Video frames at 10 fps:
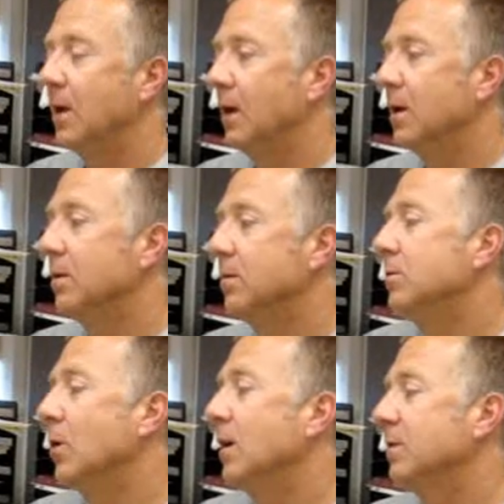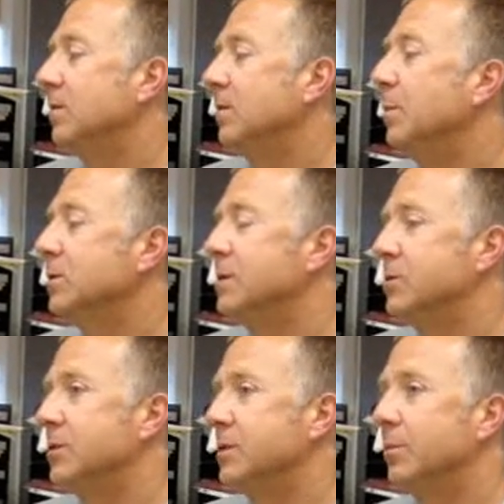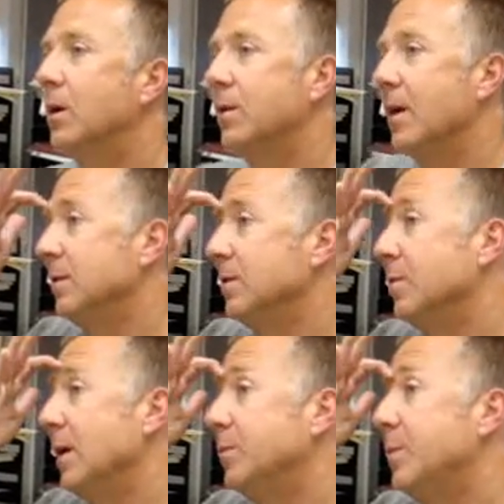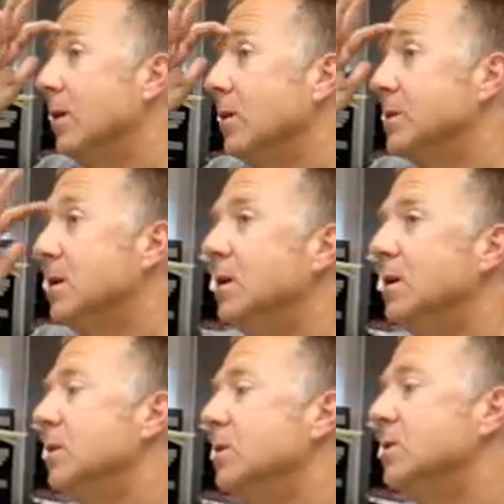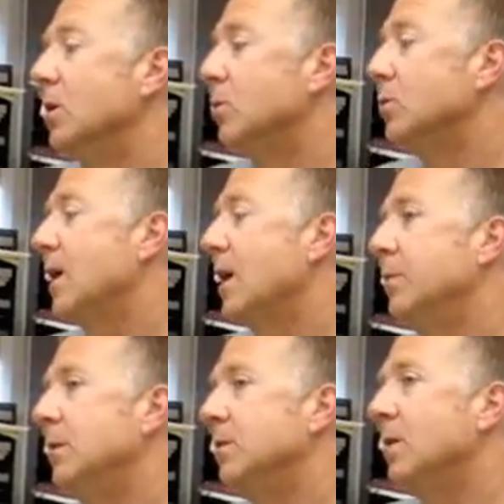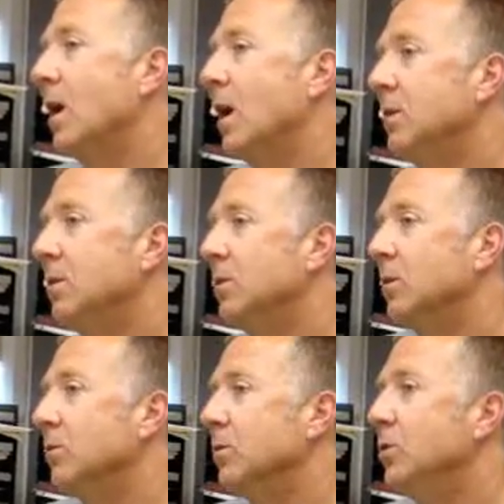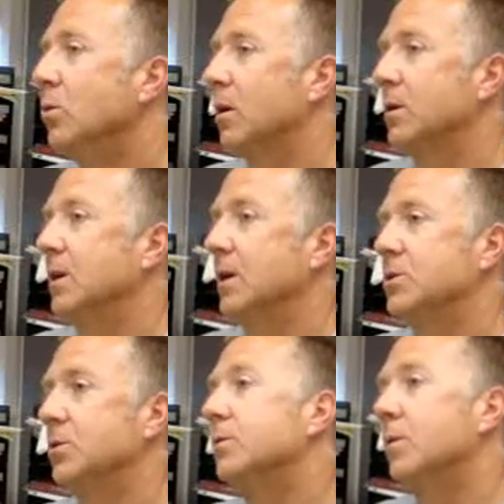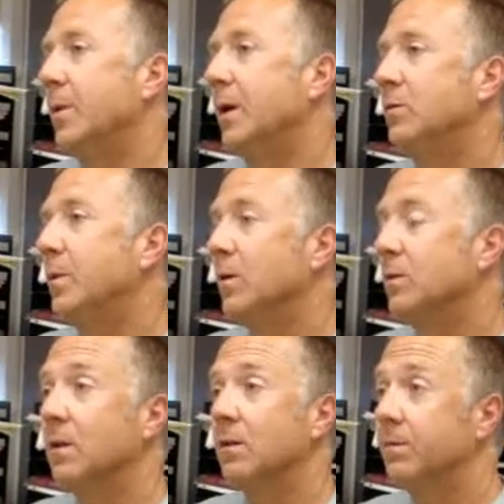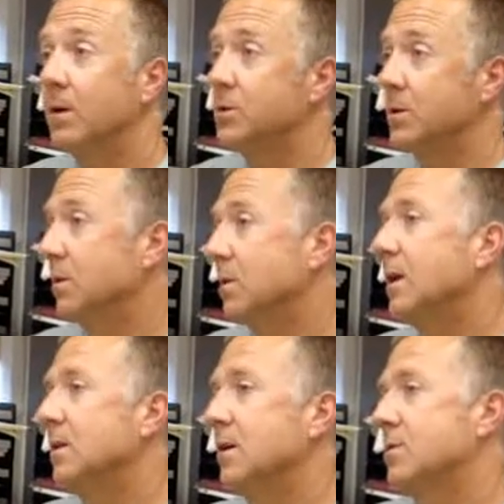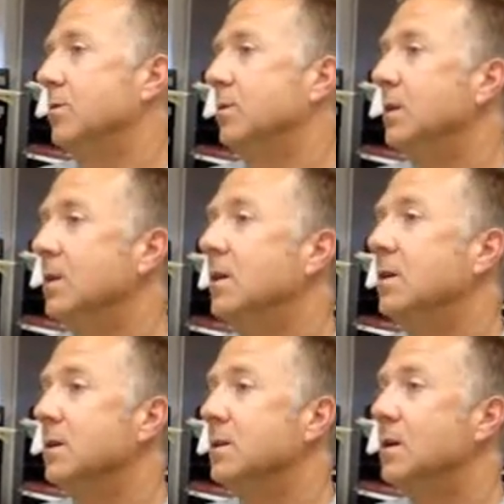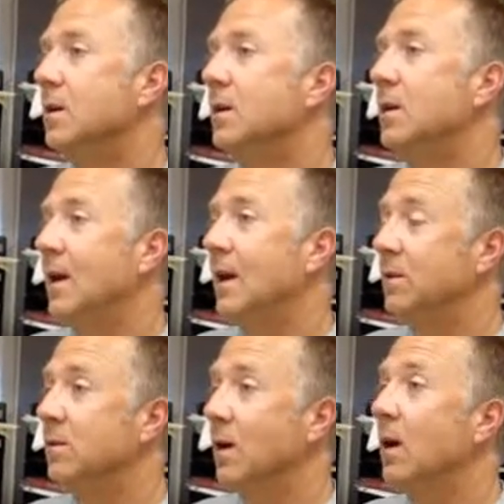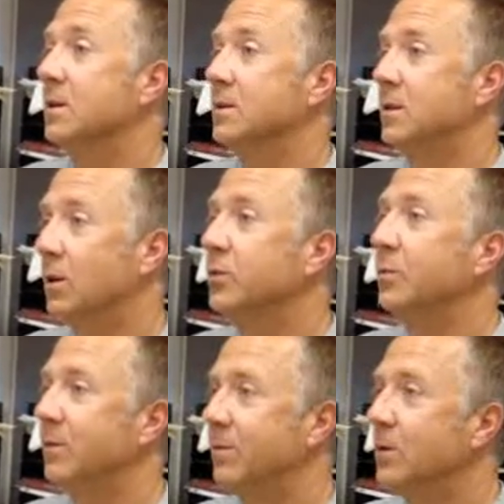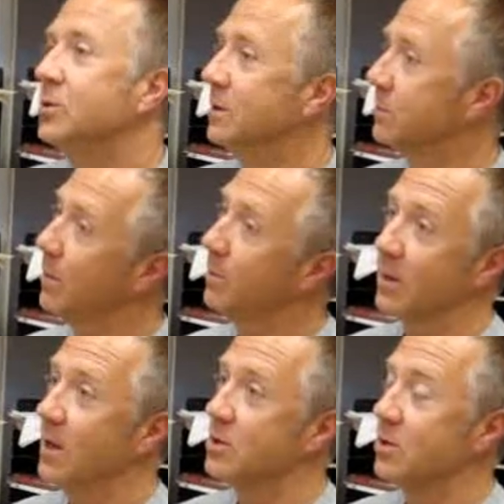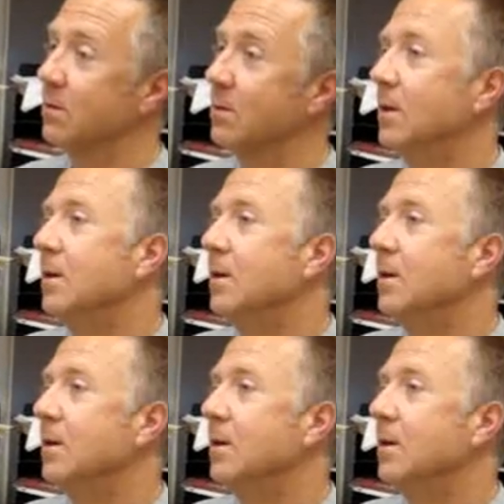And to us, the most interesting part of that is the base pairs. So can we design new architectures for base pairs that function like natural DNA does? And to us, the ultimate function is replication.